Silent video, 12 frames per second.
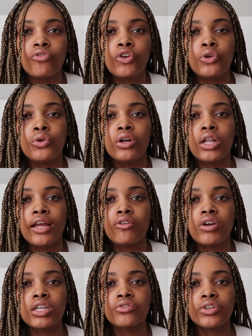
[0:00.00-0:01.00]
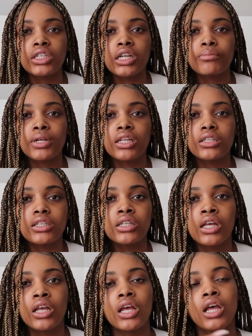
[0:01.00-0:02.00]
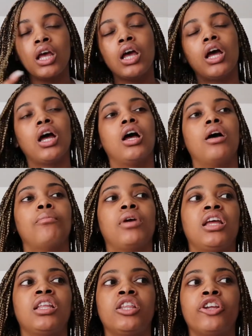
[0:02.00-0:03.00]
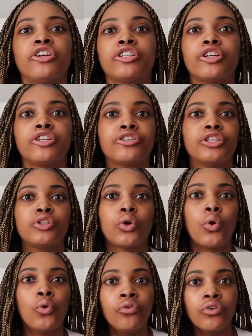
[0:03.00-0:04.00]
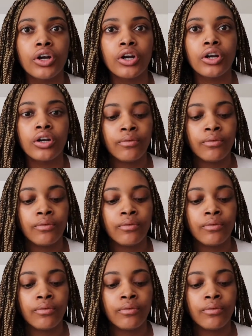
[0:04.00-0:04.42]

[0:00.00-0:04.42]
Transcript: for you to like rest for 10 minutes, and your surgery's over.